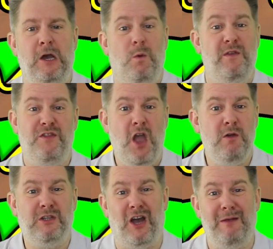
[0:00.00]
with no
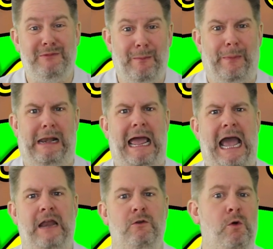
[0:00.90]
time to
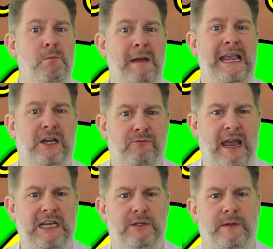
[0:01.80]
plan or make
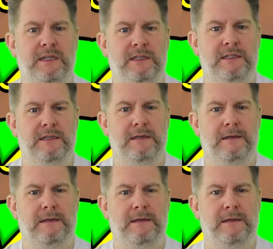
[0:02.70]
arrangements.